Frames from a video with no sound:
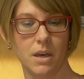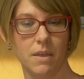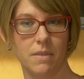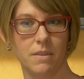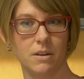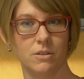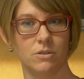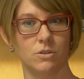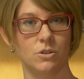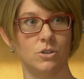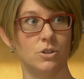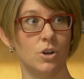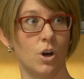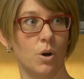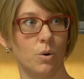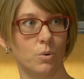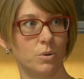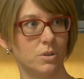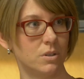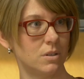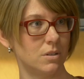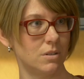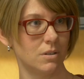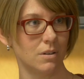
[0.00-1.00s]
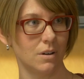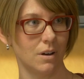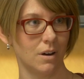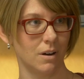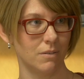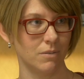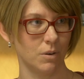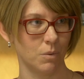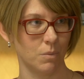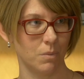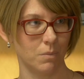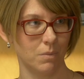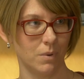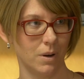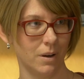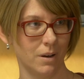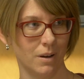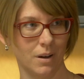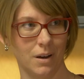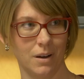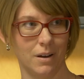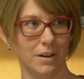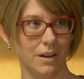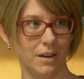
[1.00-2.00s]
this dose of
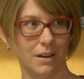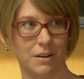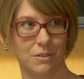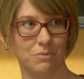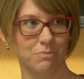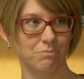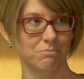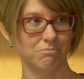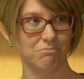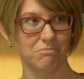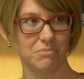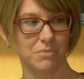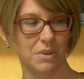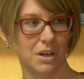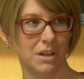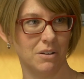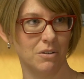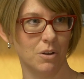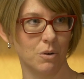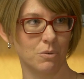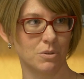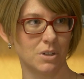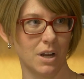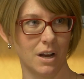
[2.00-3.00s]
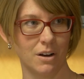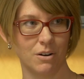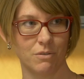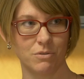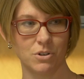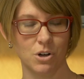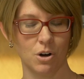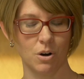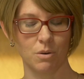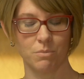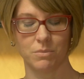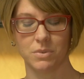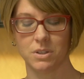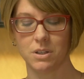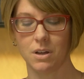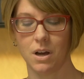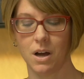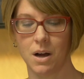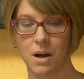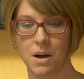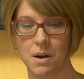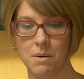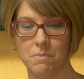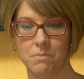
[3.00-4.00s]
in those kind of terms
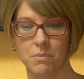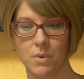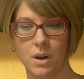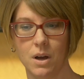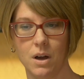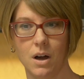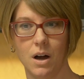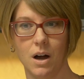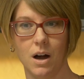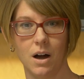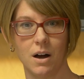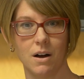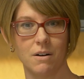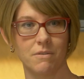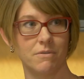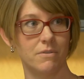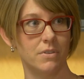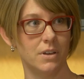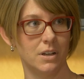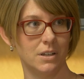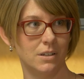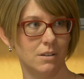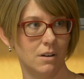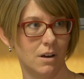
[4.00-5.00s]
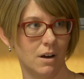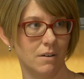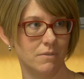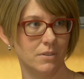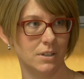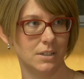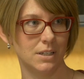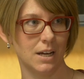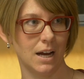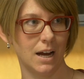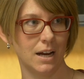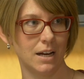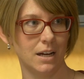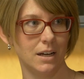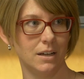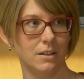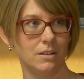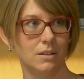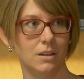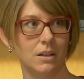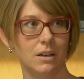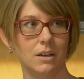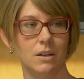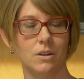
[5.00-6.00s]
of the
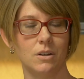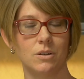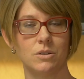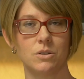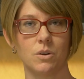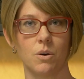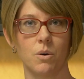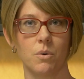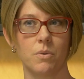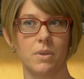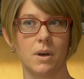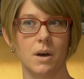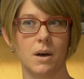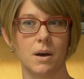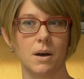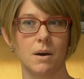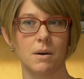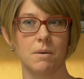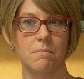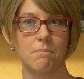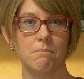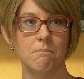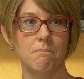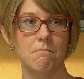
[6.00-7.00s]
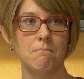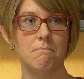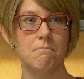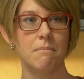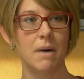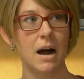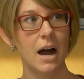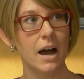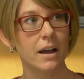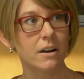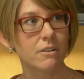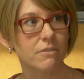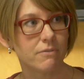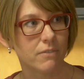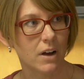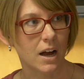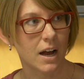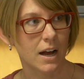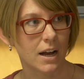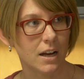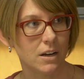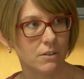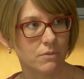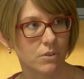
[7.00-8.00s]
diet. So the
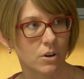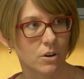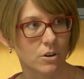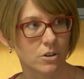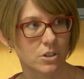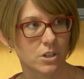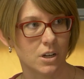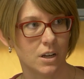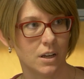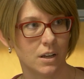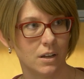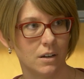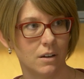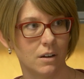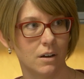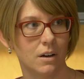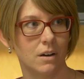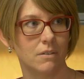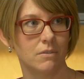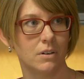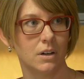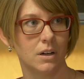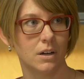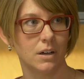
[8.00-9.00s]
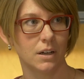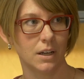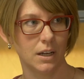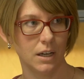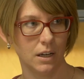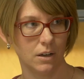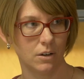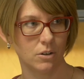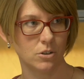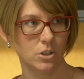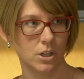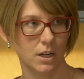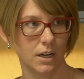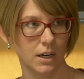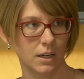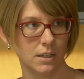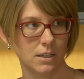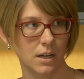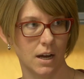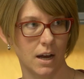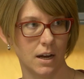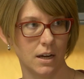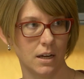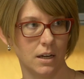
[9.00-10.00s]
modified version of a ketogenic
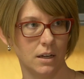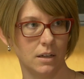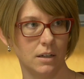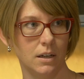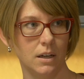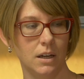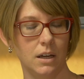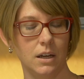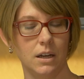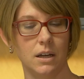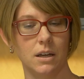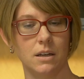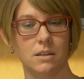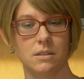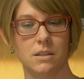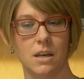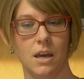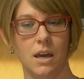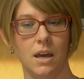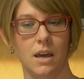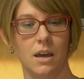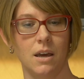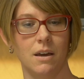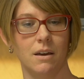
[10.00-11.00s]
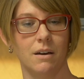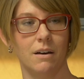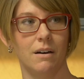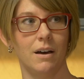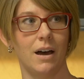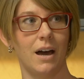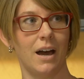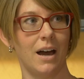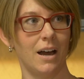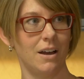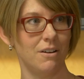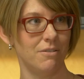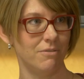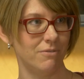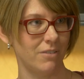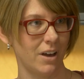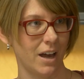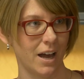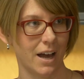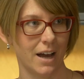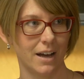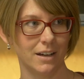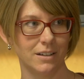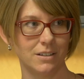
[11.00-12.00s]
diet is a
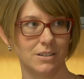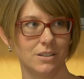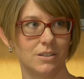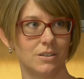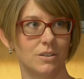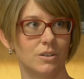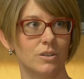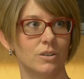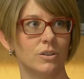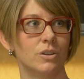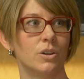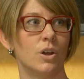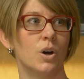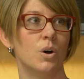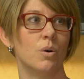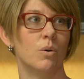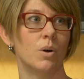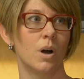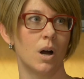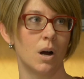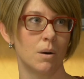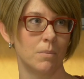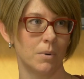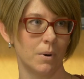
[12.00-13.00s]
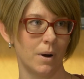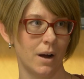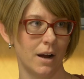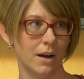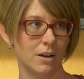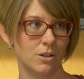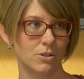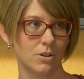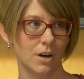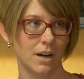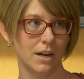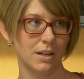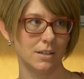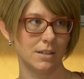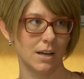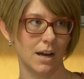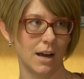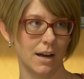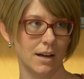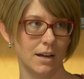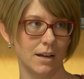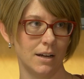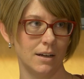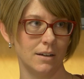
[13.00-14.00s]
high-fat, low-carbohydrate
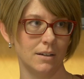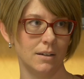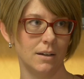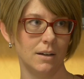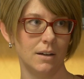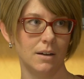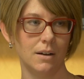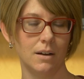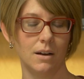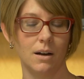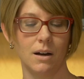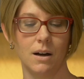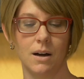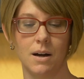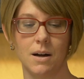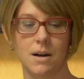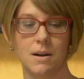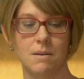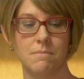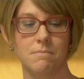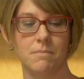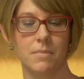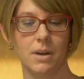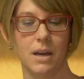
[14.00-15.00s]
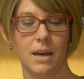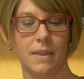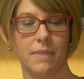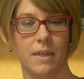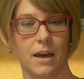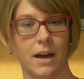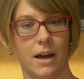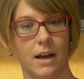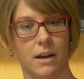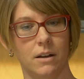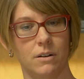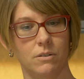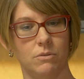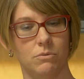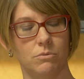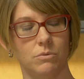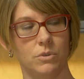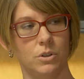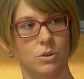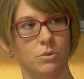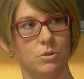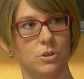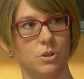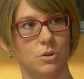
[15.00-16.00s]
diet that
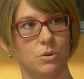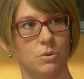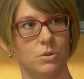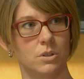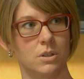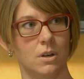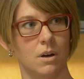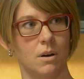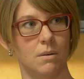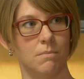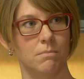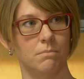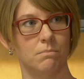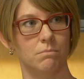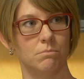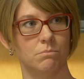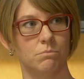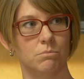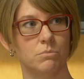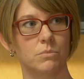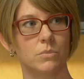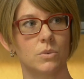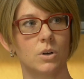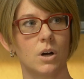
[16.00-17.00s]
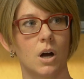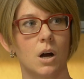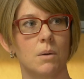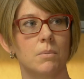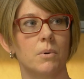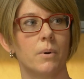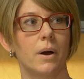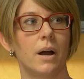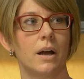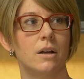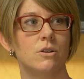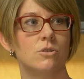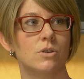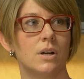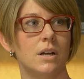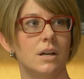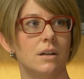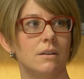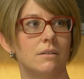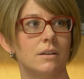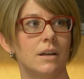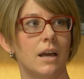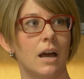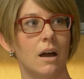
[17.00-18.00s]
you do some
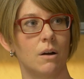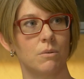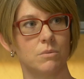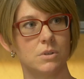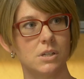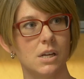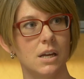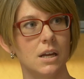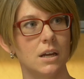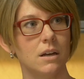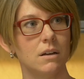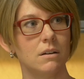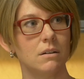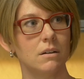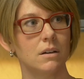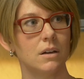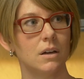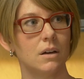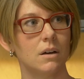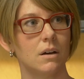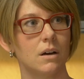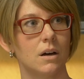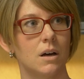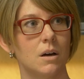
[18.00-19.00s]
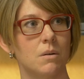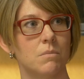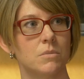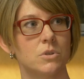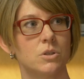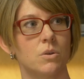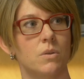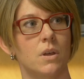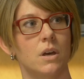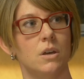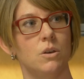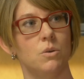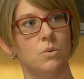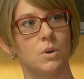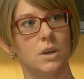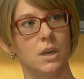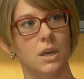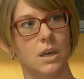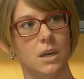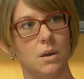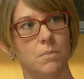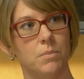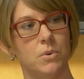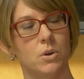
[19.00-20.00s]
carbohydrate counting so that you
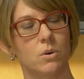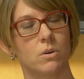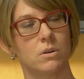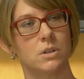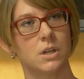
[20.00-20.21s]
keep your